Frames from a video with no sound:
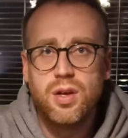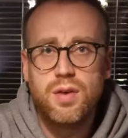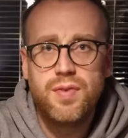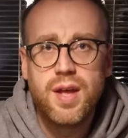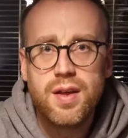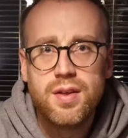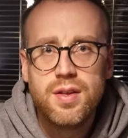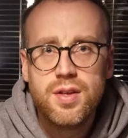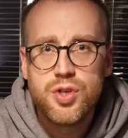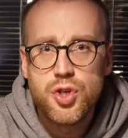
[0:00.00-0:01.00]
hopefully.
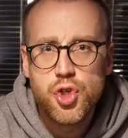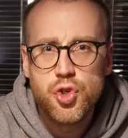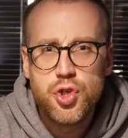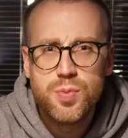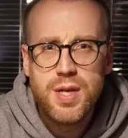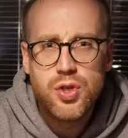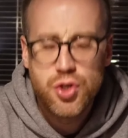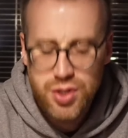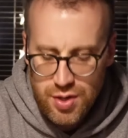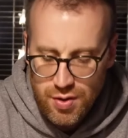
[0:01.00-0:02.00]
So it should just be
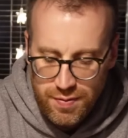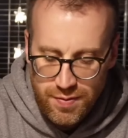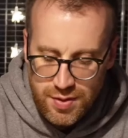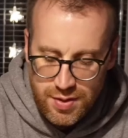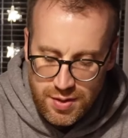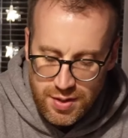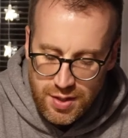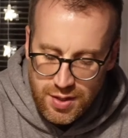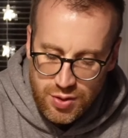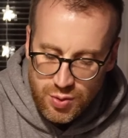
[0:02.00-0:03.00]
just enough.
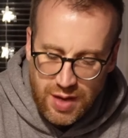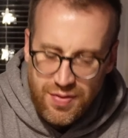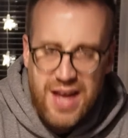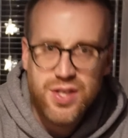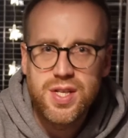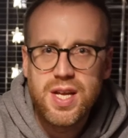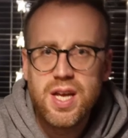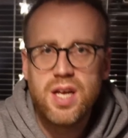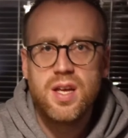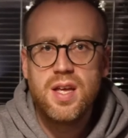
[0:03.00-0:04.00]
So we'll give that a
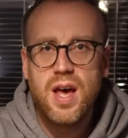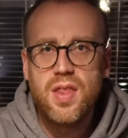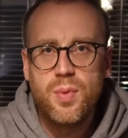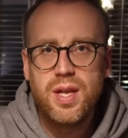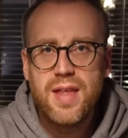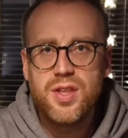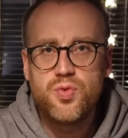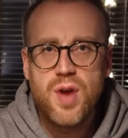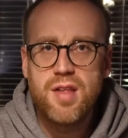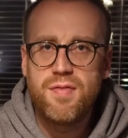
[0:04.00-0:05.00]
stir, and then we'll let this
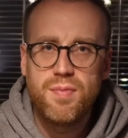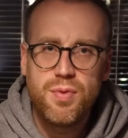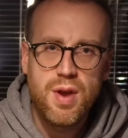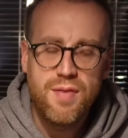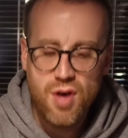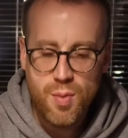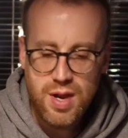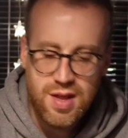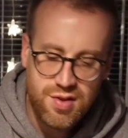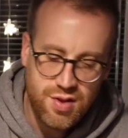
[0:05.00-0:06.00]
rest 3 or 4
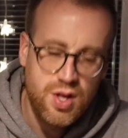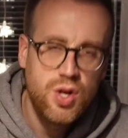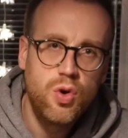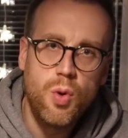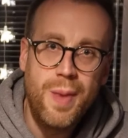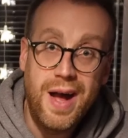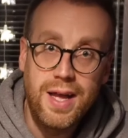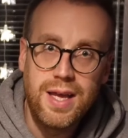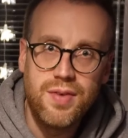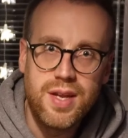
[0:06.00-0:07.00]
minutes, come back
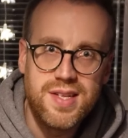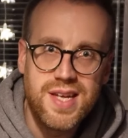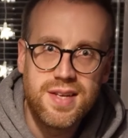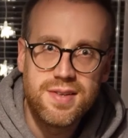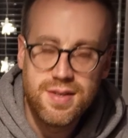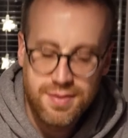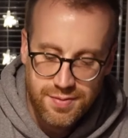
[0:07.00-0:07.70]
and give it a taste.